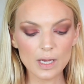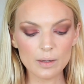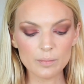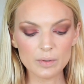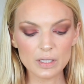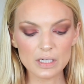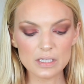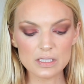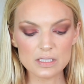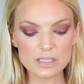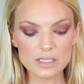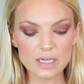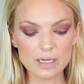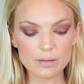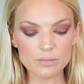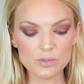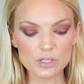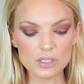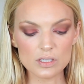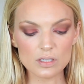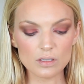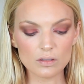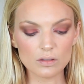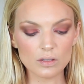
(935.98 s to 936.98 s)
I'm going to
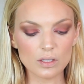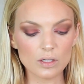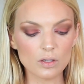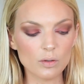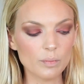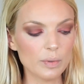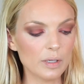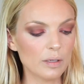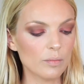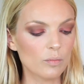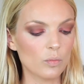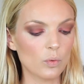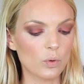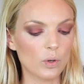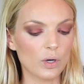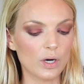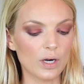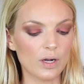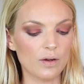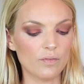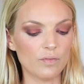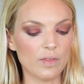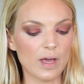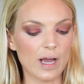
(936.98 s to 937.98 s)
stamp just a little bit
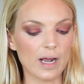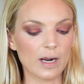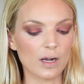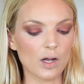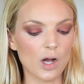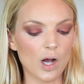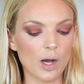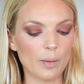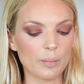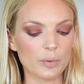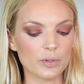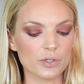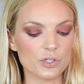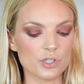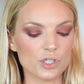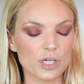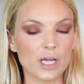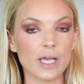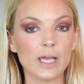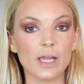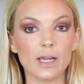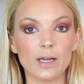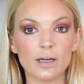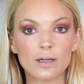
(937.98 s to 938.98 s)
more of that copper
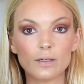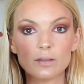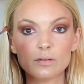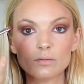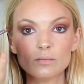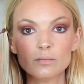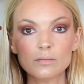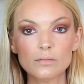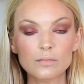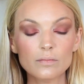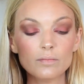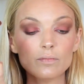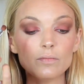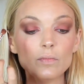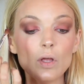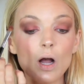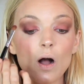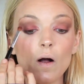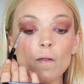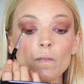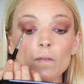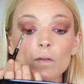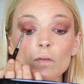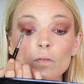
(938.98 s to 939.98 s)
shade
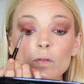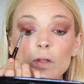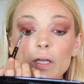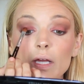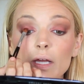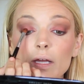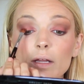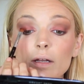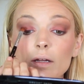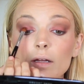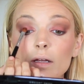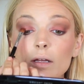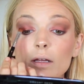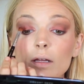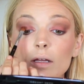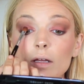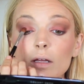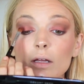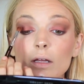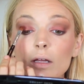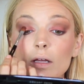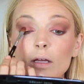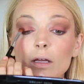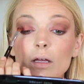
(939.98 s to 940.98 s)
on the lid.
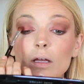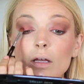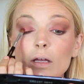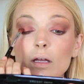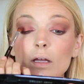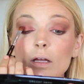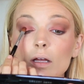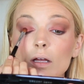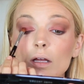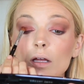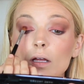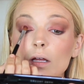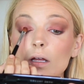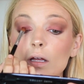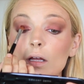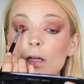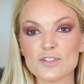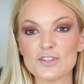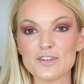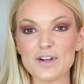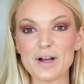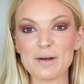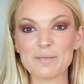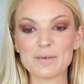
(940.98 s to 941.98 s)

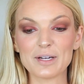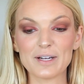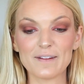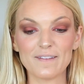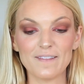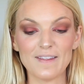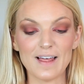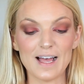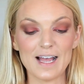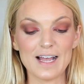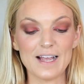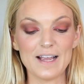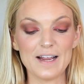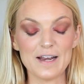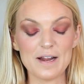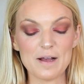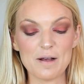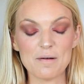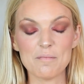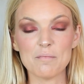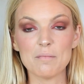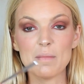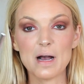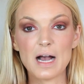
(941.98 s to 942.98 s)
So now I'm going to
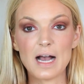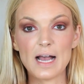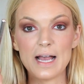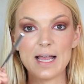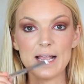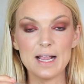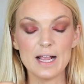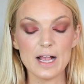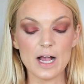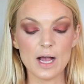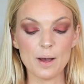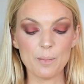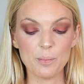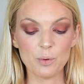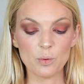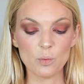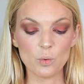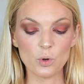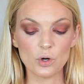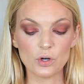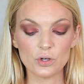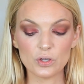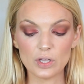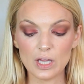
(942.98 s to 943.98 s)
line my upper
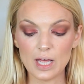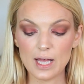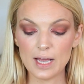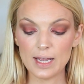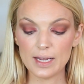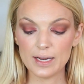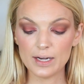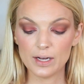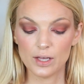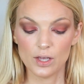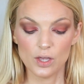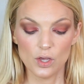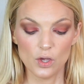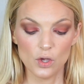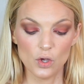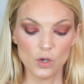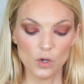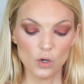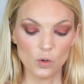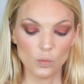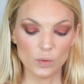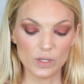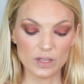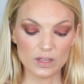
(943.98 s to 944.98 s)
waterline
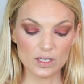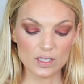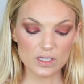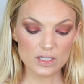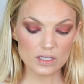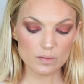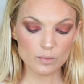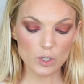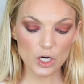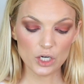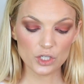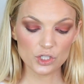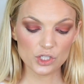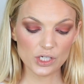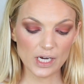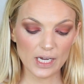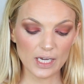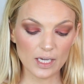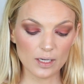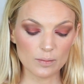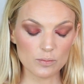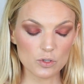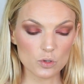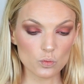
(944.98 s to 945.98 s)
with this Marc
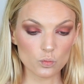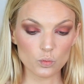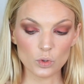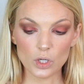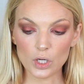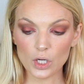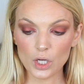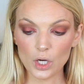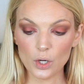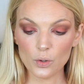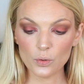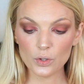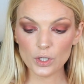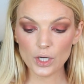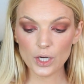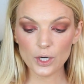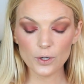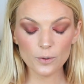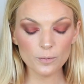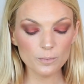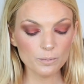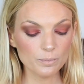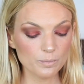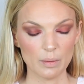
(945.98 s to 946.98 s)
Jacobs
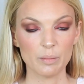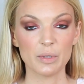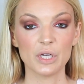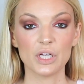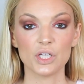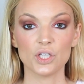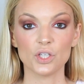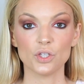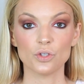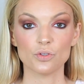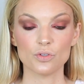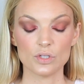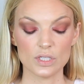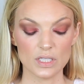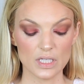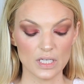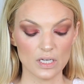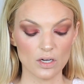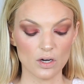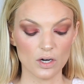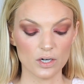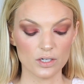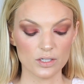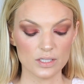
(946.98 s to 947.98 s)
Rococo. I'm going to use
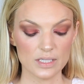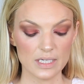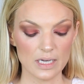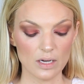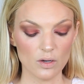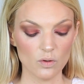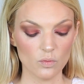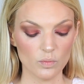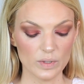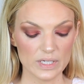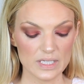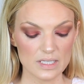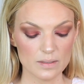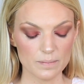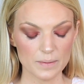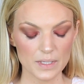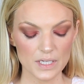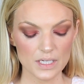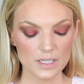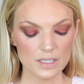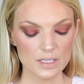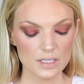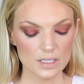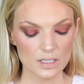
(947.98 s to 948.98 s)
the Ardell
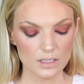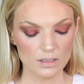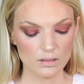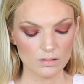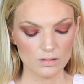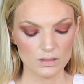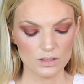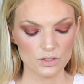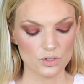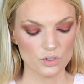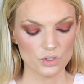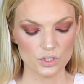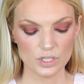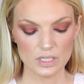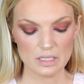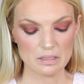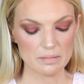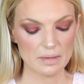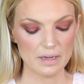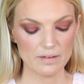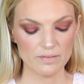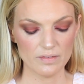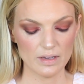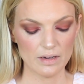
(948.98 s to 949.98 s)
Wispies. These are
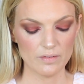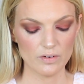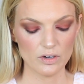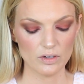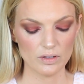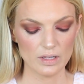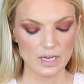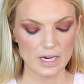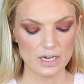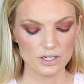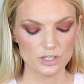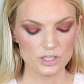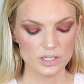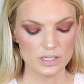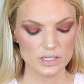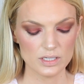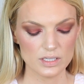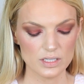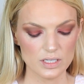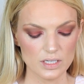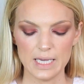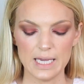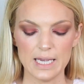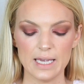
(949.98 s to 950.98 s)
just my favorite
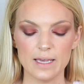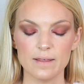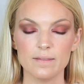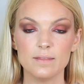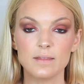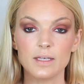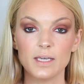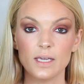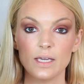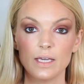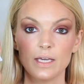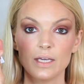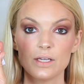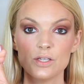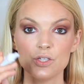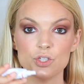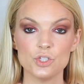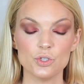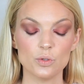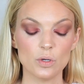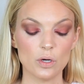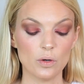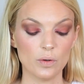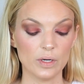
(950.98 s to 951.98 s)
lashes. And the
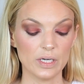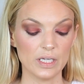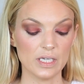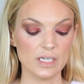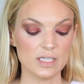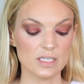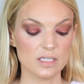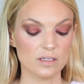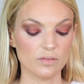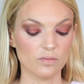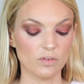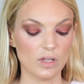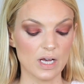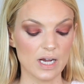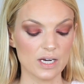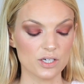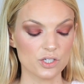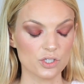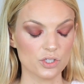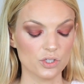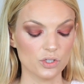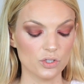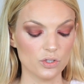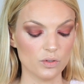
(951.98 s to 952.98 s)
Duo Adhesive
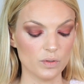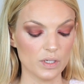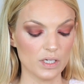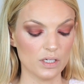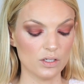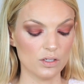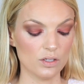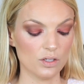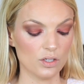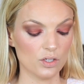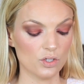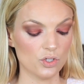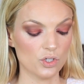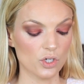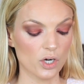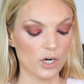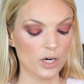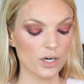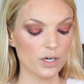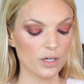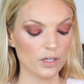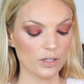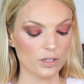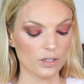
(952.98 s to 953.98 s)
Lash Glue in the
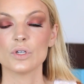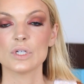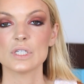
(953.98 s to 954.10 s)
dark.